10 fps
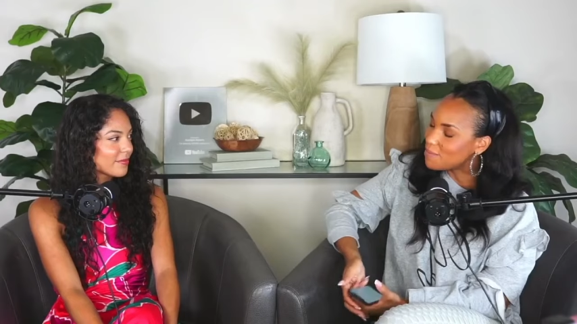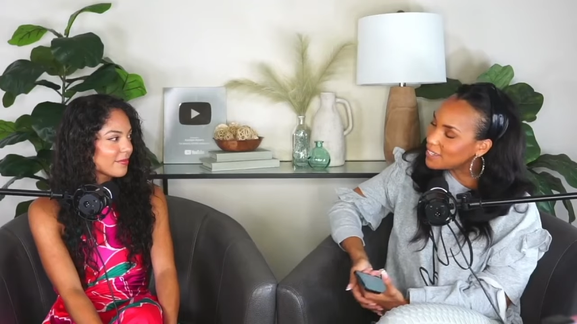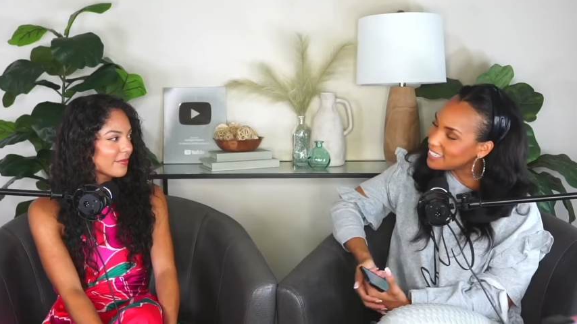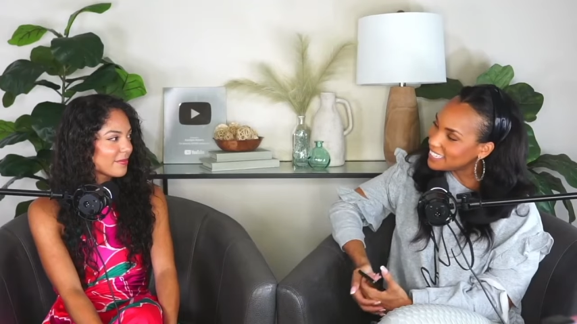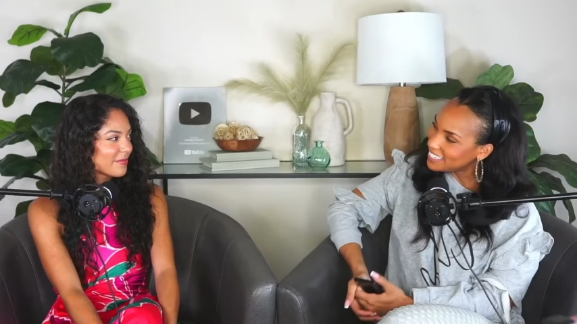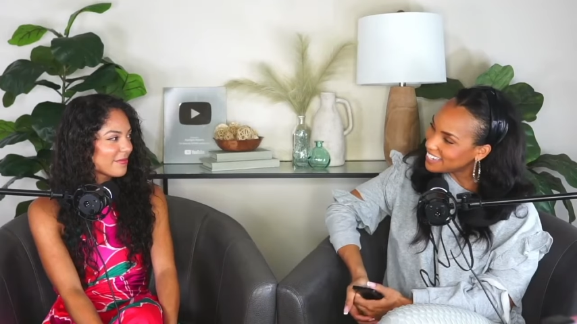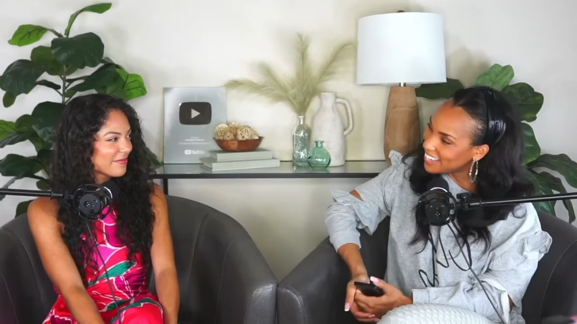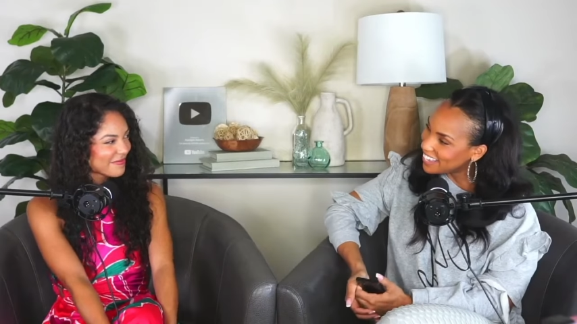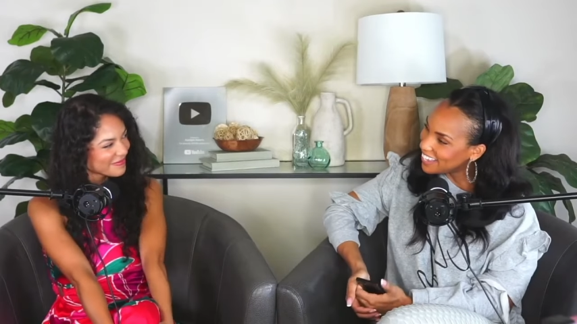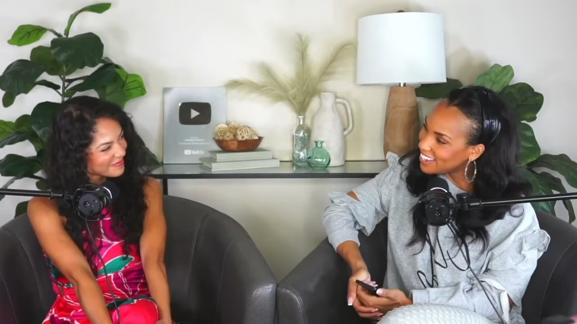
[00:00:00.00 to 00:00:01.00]

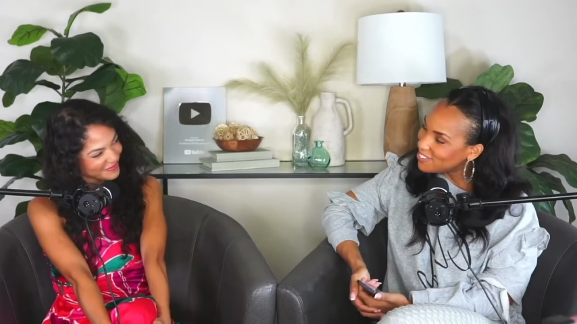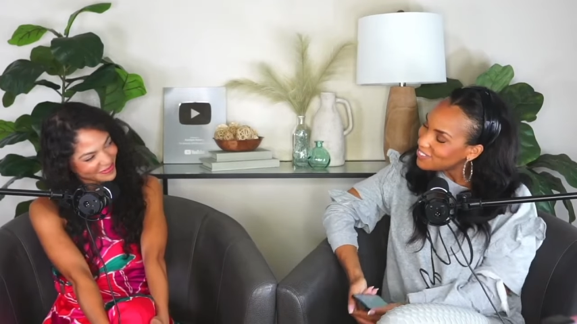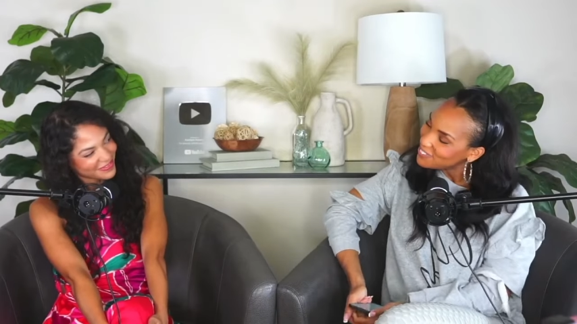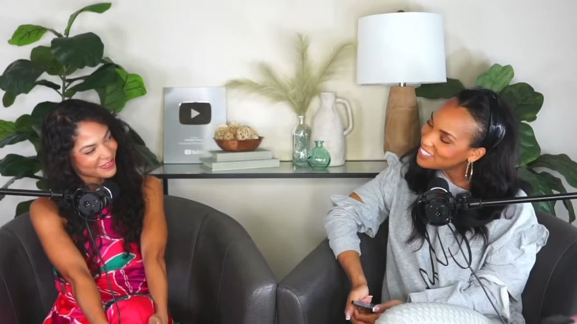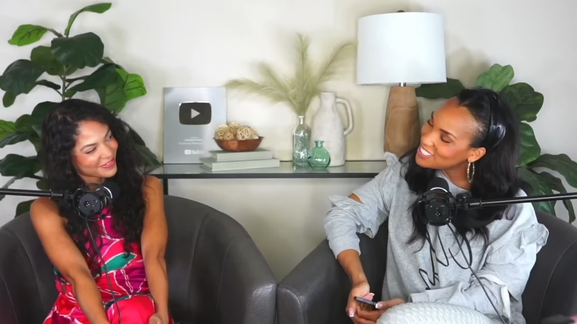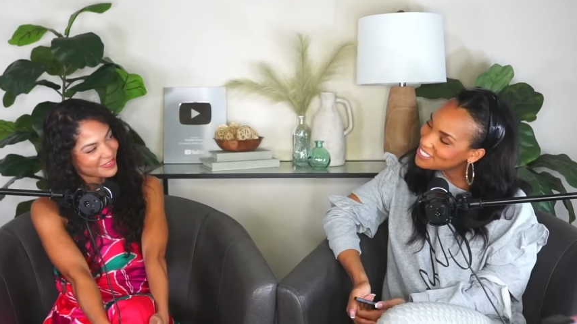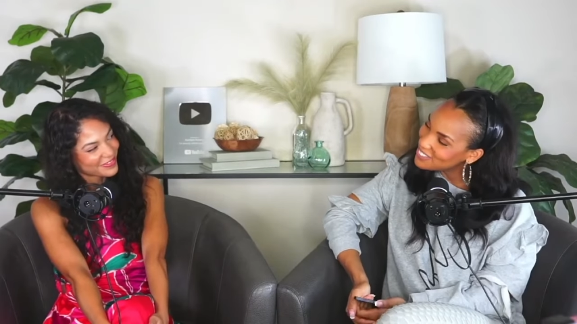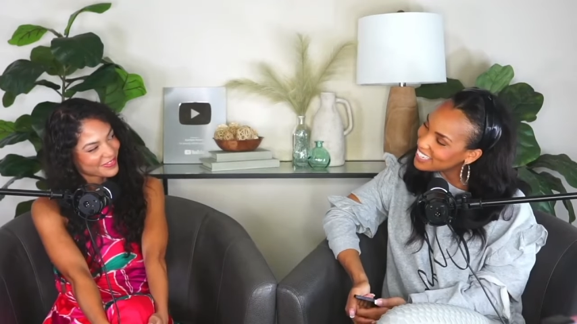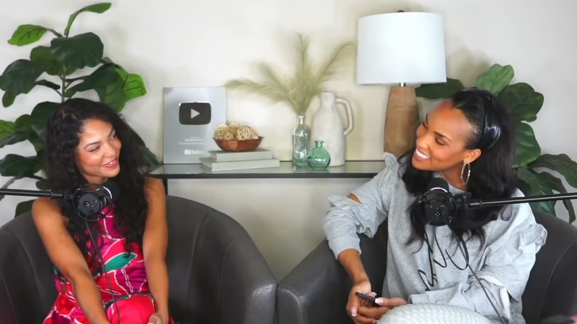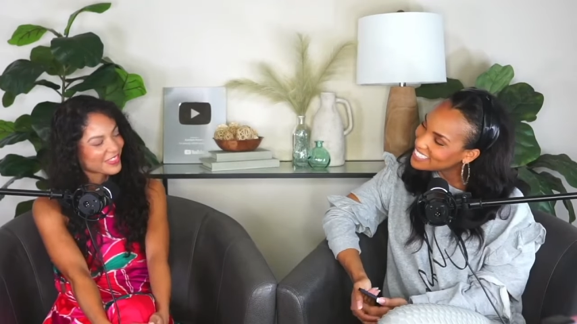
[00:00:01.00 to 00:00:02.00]
Speaker 1: Melina, who did you
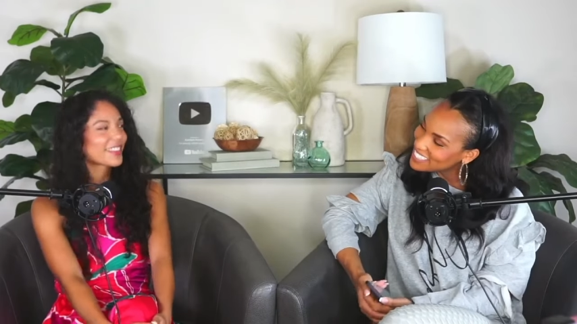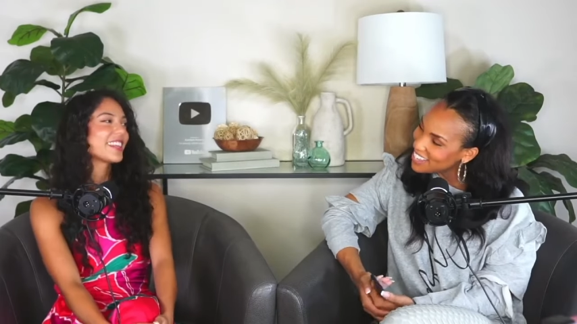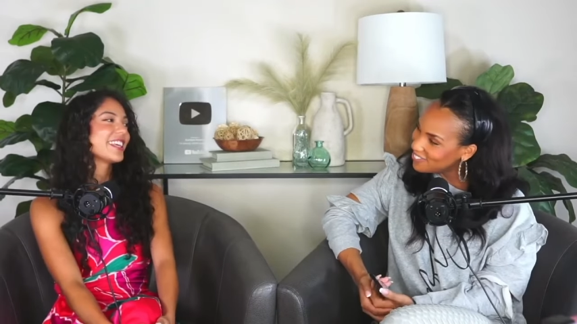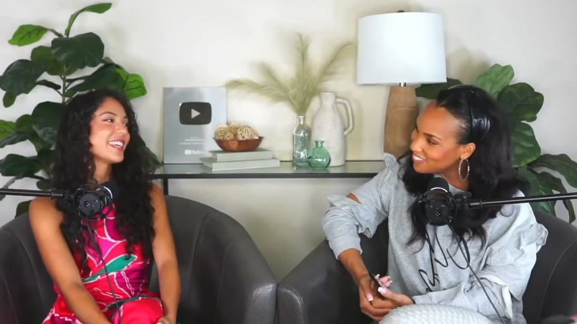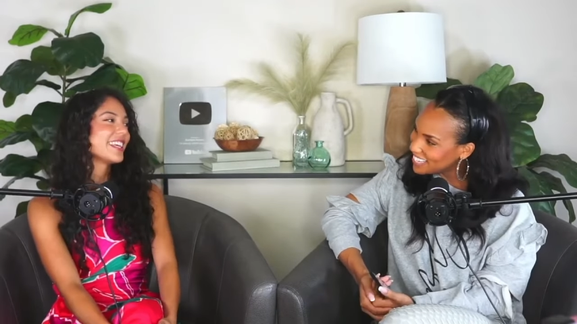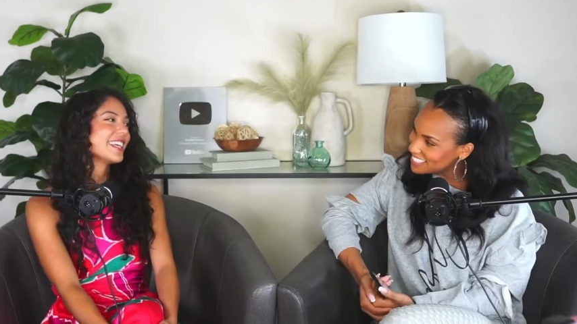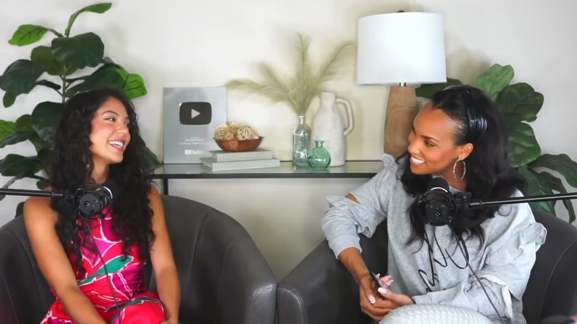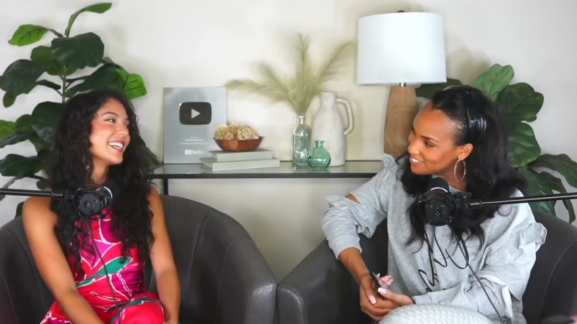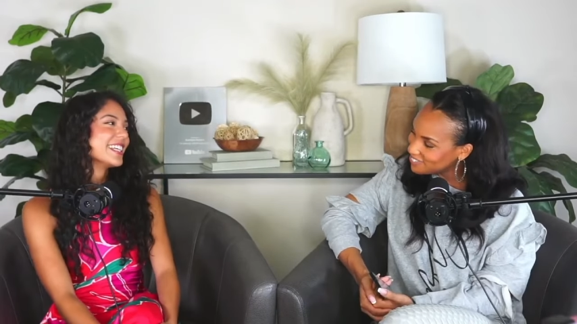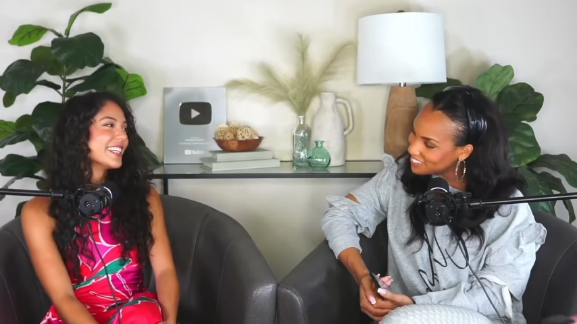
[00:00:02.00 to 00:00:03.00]
write this
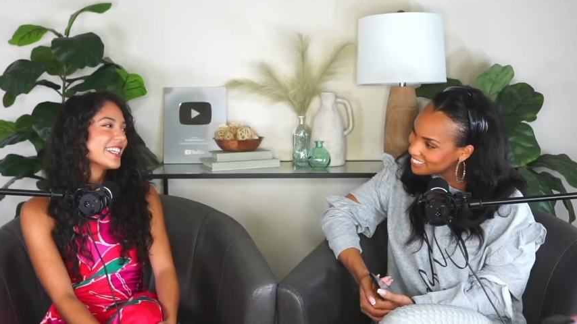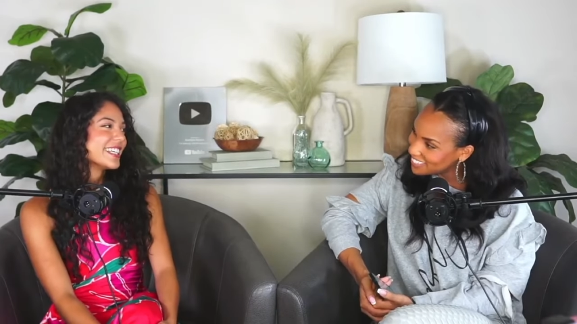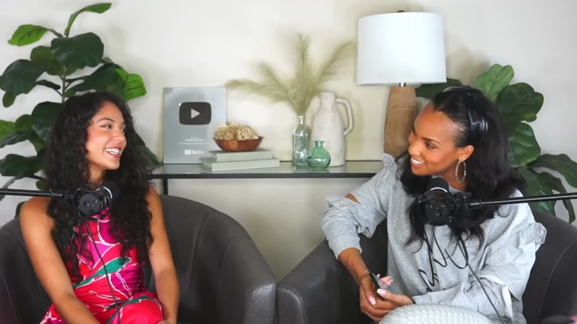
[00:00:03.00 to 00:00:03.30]
amazing book,